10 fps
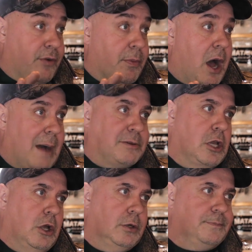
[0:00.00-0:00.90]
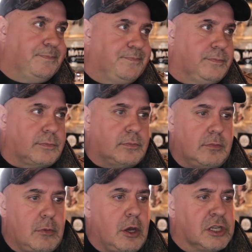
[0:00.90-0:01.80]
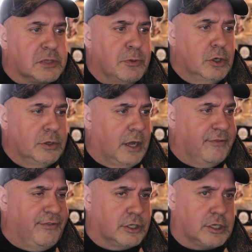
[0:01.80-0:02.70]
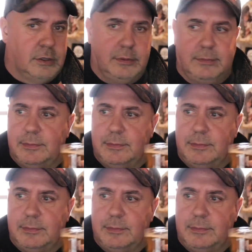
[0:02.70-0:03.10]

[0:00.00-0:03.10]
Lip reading: from the hops alone. Smooth, unfiltered.